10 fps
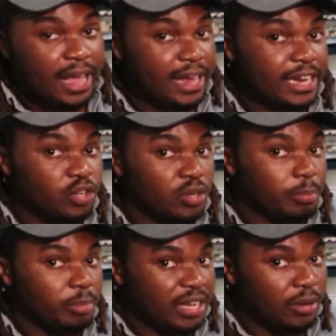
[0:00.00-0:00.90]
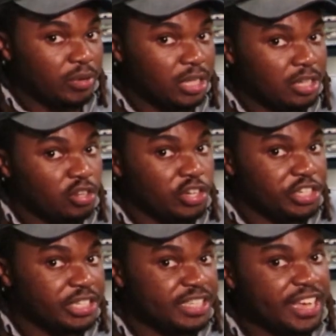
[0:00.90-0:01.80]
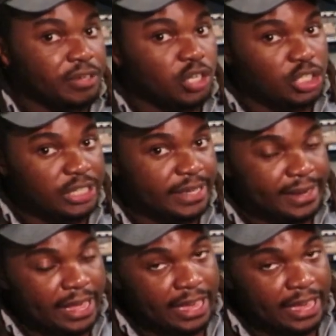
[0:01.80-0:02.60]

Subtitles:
and then you can play with either the G7 or G8